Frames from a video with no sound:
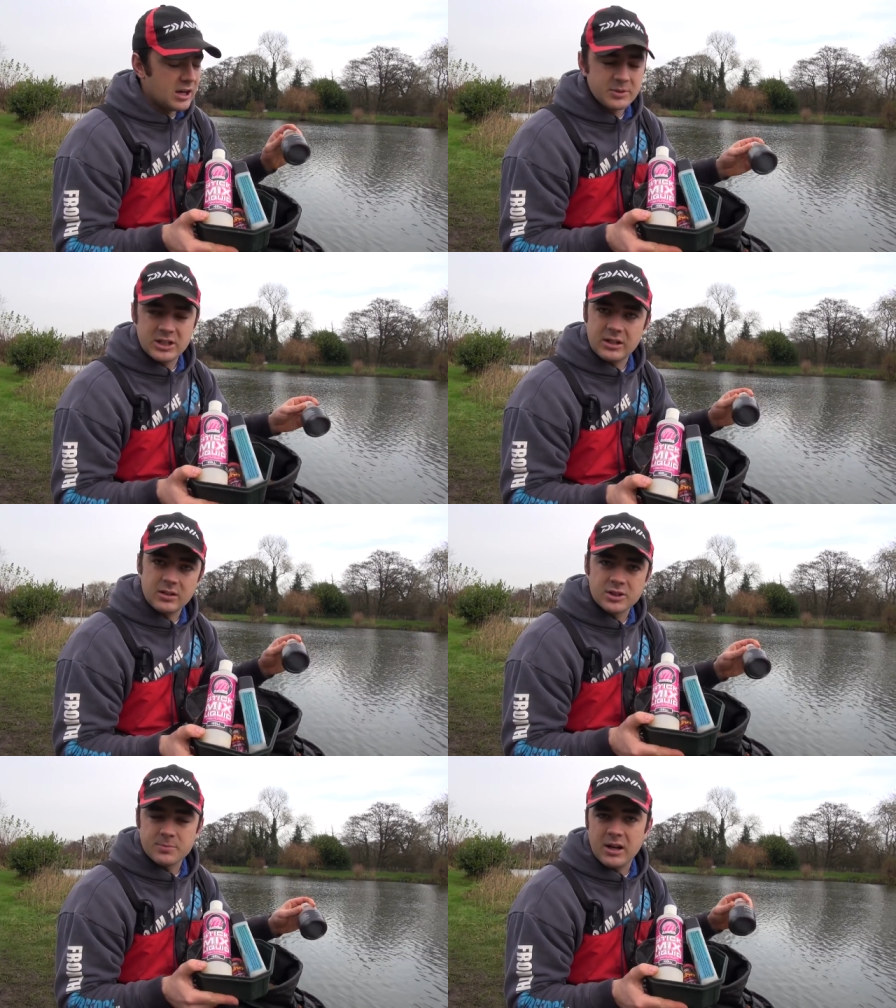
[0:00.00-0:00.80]
a
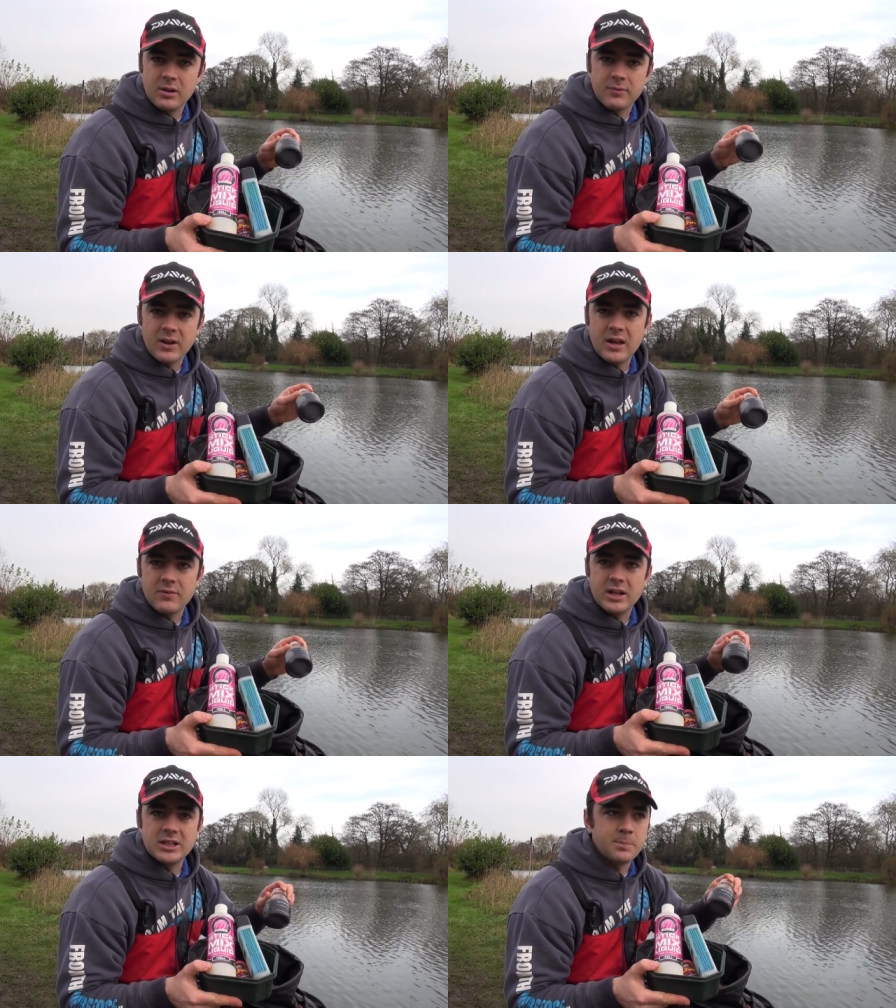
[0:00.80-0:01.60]
particular smell,
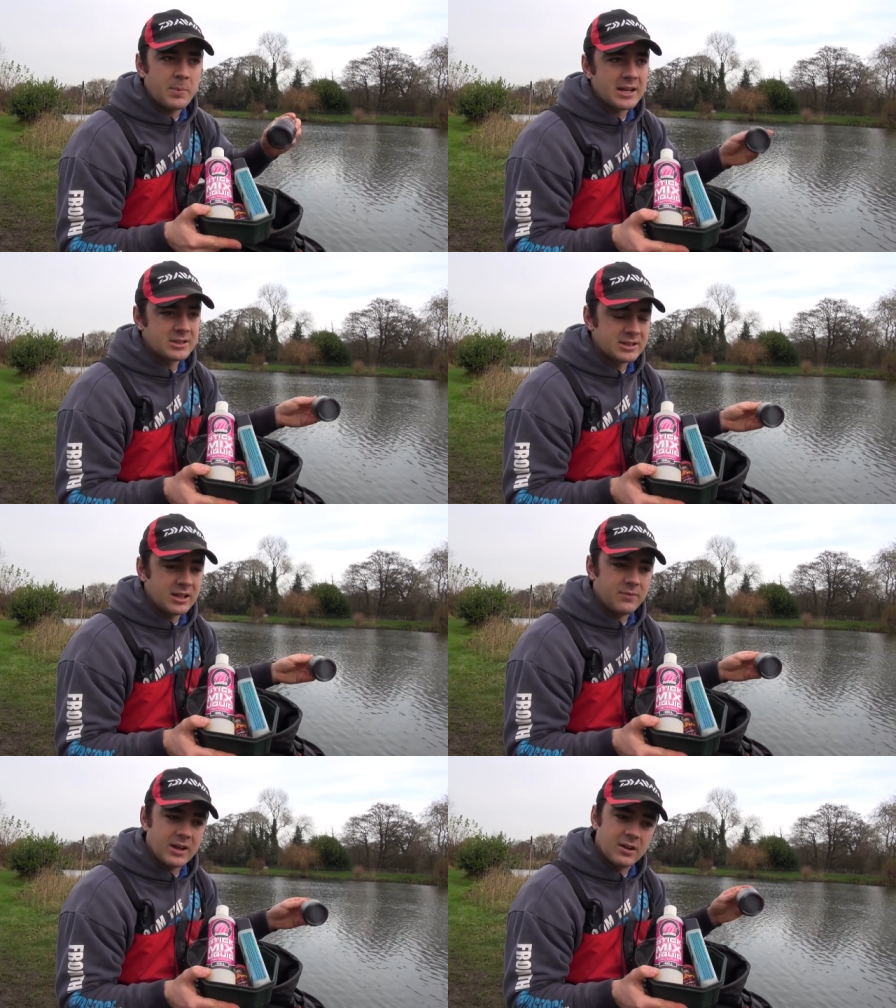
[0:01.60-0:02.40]
flavour is better than
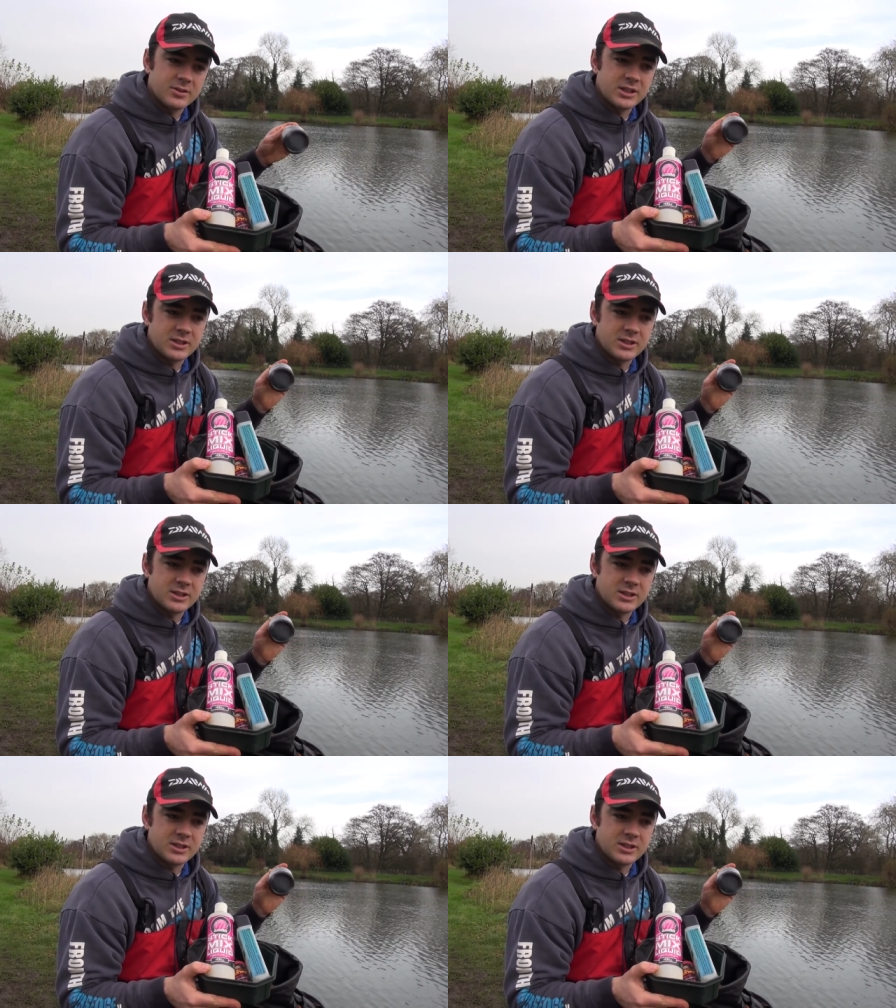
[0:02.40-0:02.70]
anything else.